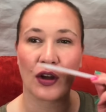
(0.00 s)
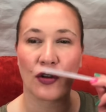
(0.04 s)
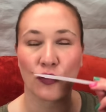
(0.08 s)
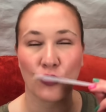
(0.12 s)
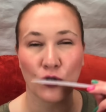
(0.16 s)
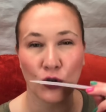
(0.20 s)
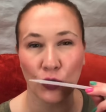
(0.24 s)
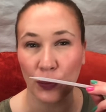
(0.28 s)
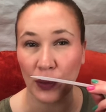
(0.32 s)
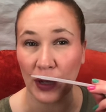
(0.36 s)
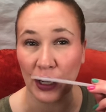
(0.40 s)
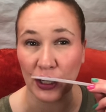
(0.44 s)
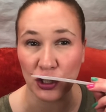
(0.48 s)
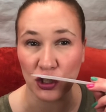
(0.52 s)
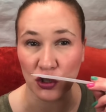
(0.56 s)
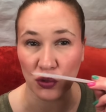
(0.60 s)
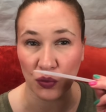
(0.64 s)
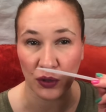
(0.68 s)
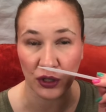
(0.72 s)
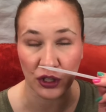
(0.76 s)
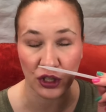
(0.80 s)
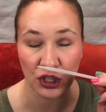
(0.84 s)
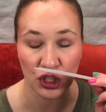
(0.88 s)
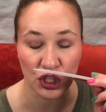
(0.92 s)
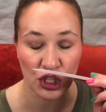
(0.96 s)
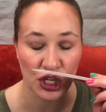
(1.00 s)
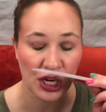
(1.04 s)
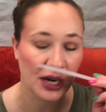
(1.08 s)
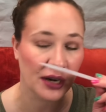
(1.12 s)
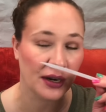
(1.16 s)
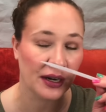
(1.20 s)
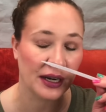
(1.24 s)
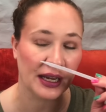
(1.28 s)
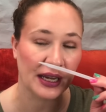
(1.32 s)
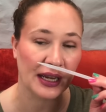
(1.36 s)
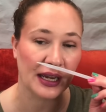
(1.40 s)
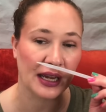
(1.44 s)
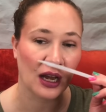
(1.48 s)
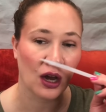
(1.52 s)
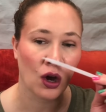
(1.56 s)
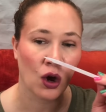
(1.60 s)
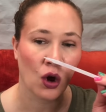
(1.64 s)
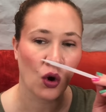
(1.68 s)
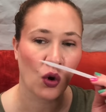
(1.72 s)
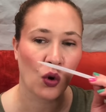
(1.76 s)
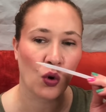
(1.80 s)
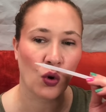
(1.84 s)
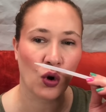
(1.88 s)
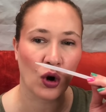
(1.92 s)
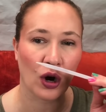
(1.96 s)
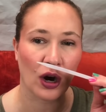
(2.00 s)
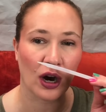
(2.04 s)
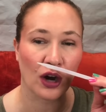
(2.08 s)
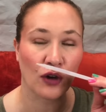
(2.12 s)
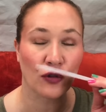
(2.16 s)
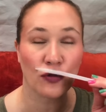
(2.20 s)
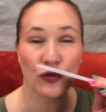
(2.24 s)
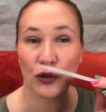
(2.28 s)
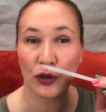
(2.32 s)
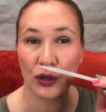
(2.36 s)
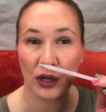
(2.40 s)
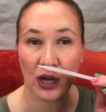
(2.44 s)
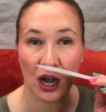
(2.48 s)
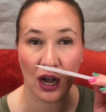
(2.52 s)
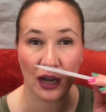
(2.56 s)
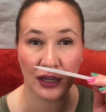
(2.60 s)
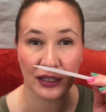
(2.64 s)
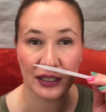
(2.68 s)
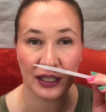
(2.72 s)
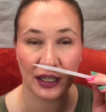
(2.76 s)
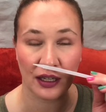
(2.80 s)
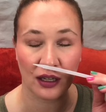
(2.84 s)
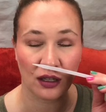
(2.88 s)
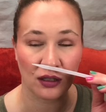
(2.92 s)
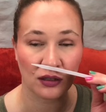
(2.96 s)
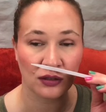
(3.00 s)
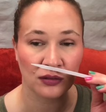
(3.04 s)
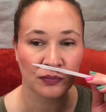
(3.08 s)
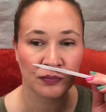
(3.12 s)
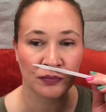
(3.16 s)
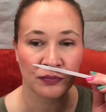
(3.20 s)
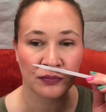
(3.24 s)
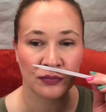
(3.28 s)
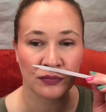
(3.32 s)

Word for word: fruit punch with cherry or a fruit cocktail